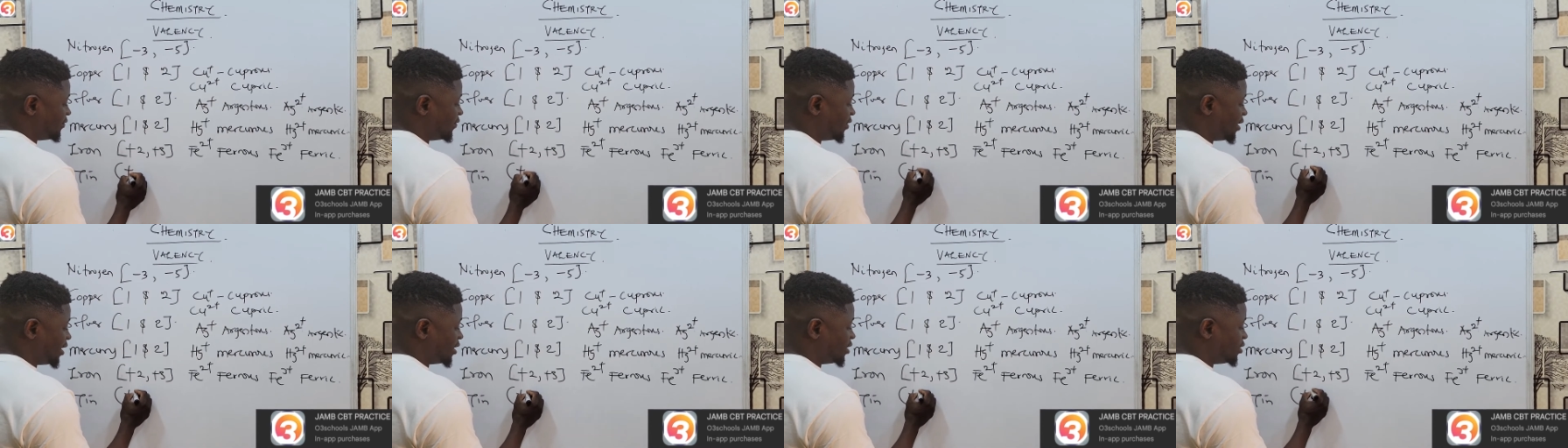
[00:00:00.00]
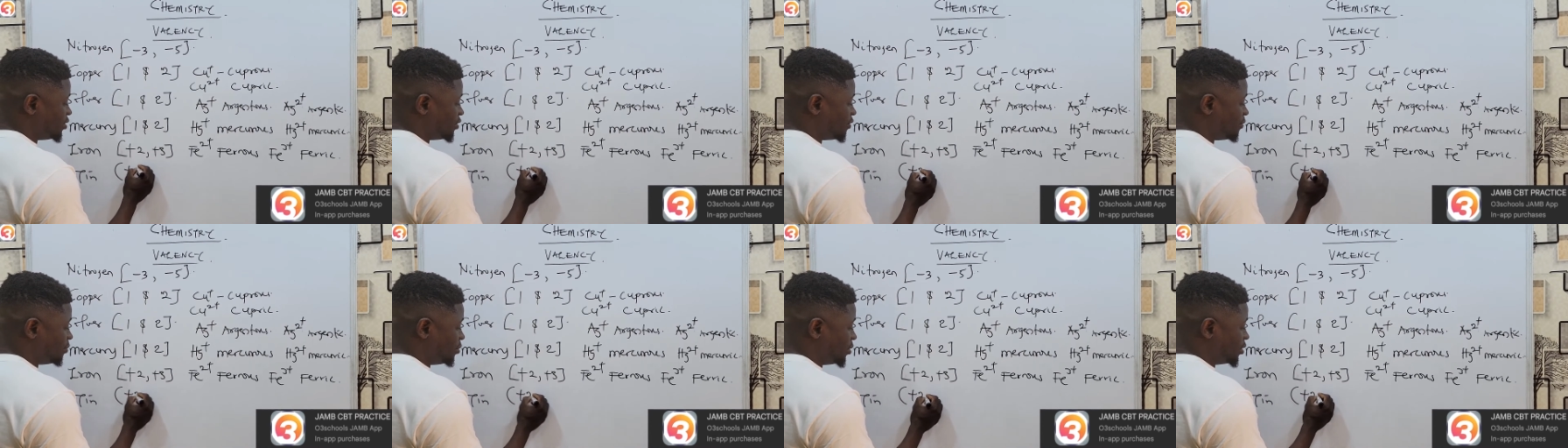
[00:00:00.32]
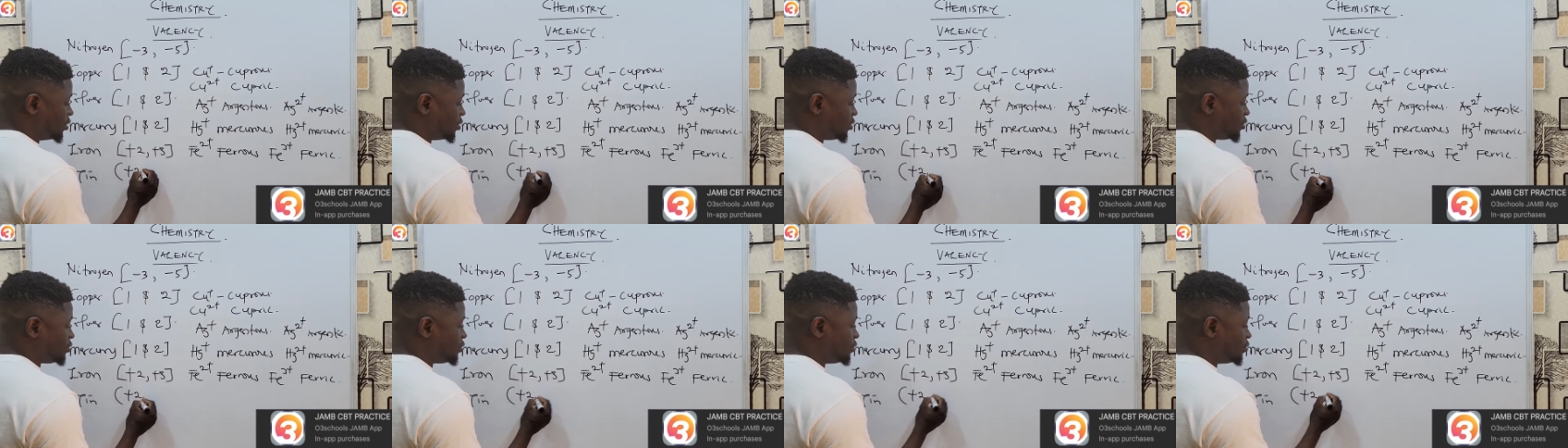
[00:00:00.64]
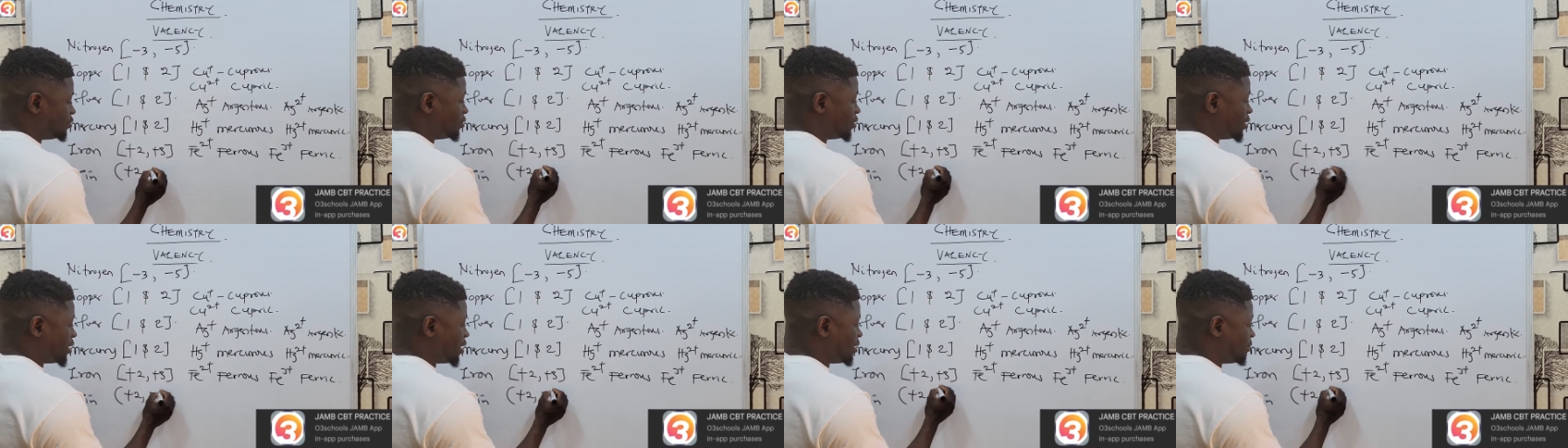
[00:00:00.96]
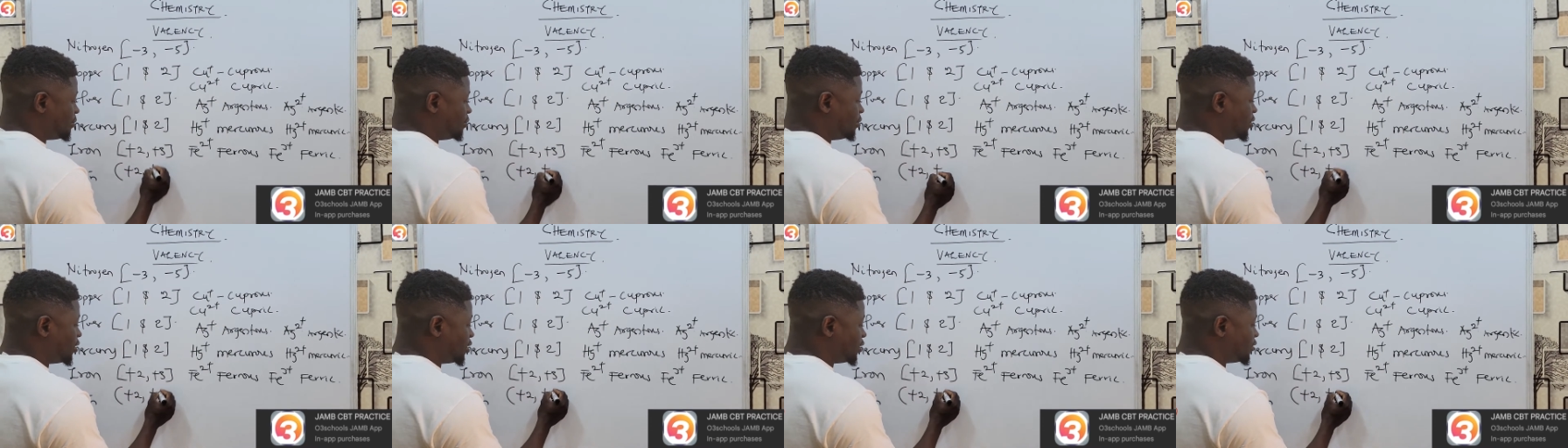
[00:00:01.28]
valency of plus 2
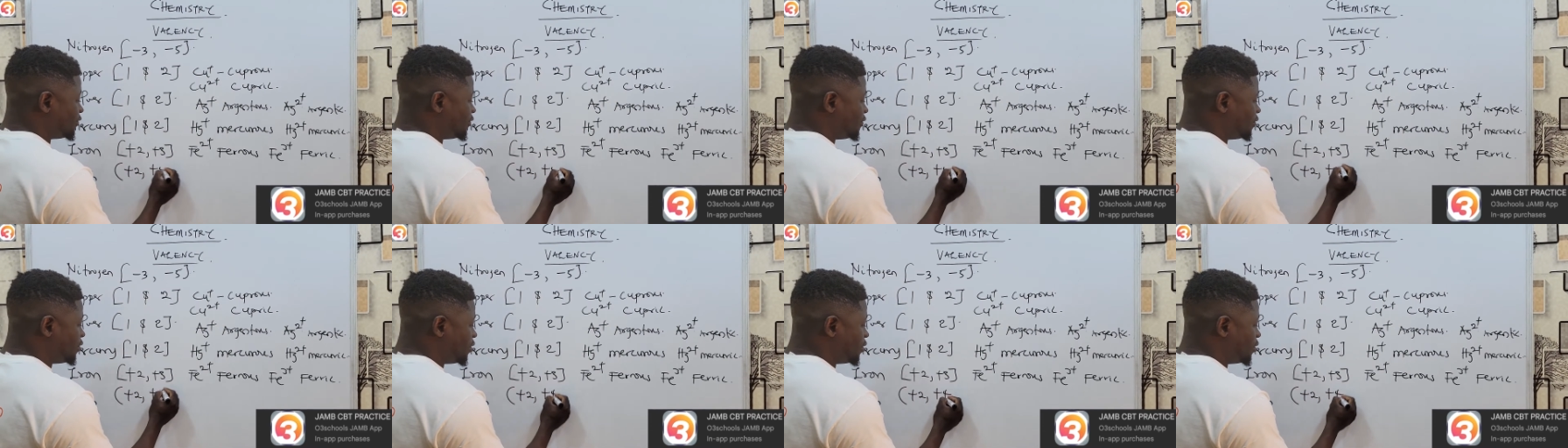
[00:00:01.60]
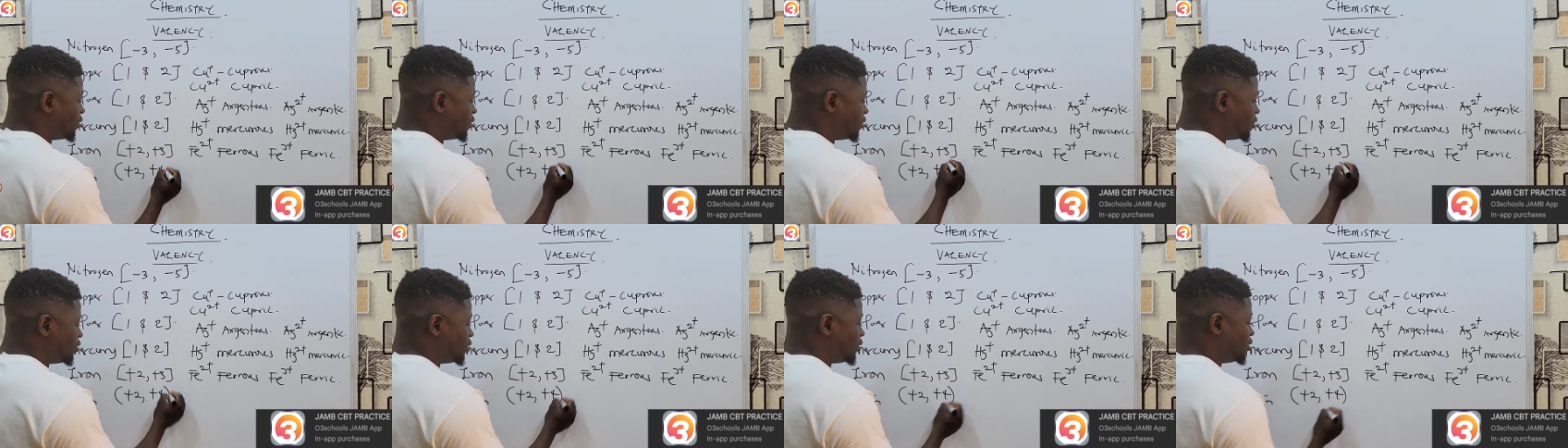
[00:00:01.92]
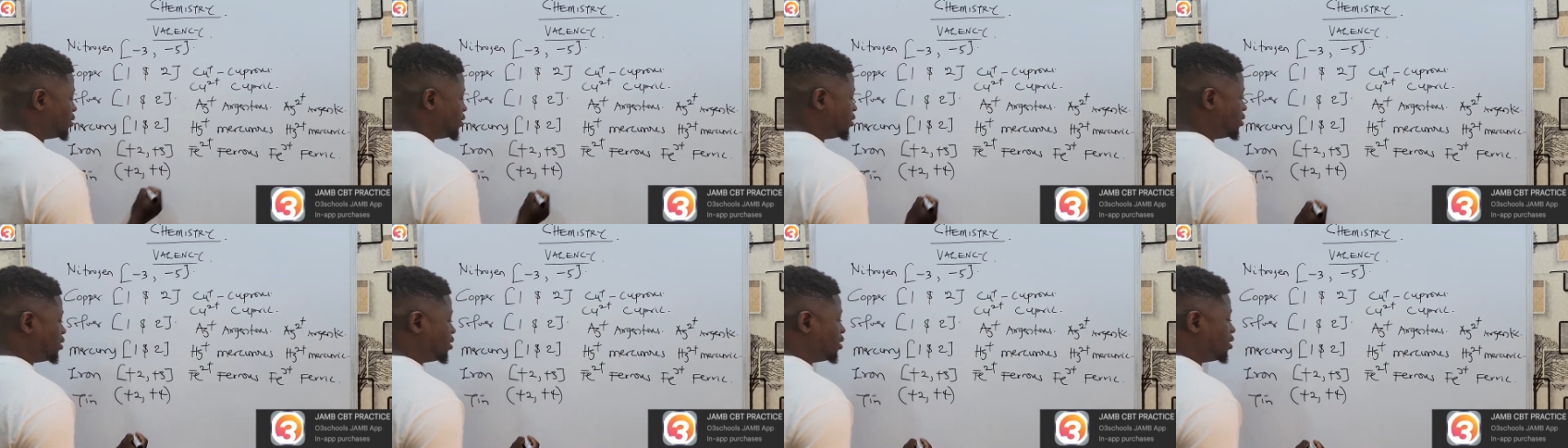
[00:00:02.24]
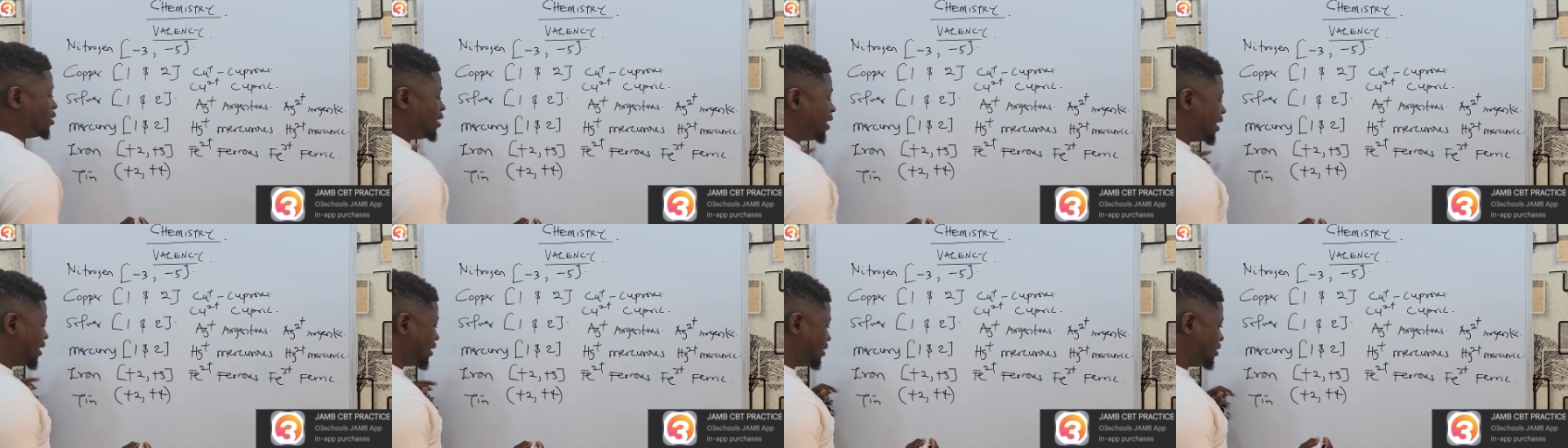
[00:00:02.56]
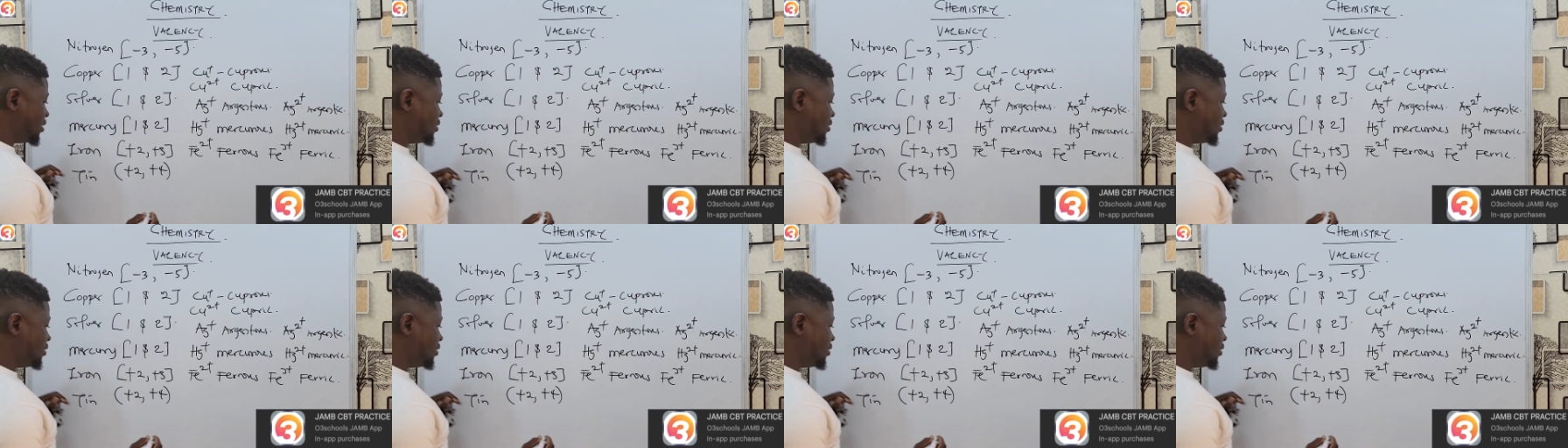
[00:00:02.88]
and plus 4. All right.